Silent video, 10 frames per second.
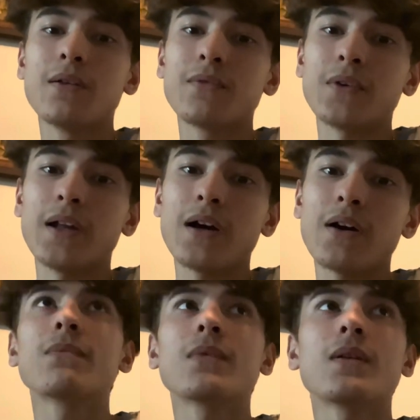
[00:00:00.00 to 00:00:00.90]
For
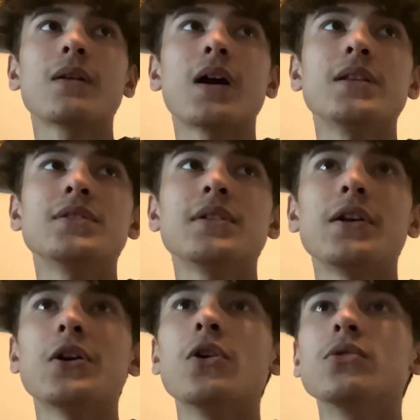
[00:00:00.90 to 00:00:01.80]
now, I just need to
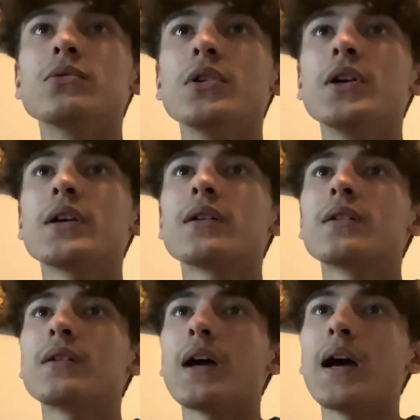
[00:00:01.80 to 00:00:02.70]
go look
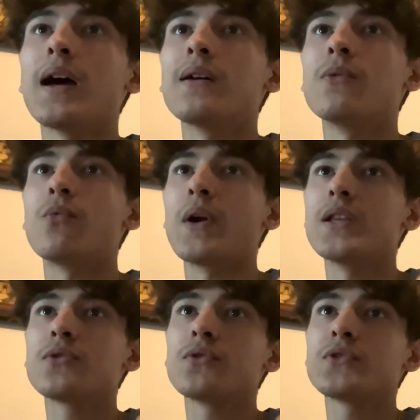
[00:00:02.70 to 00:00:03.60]
at
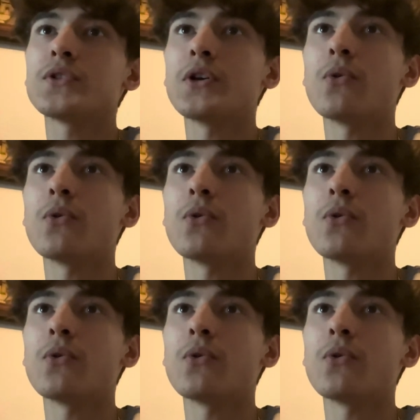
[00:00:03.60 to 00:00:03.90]
rentals to go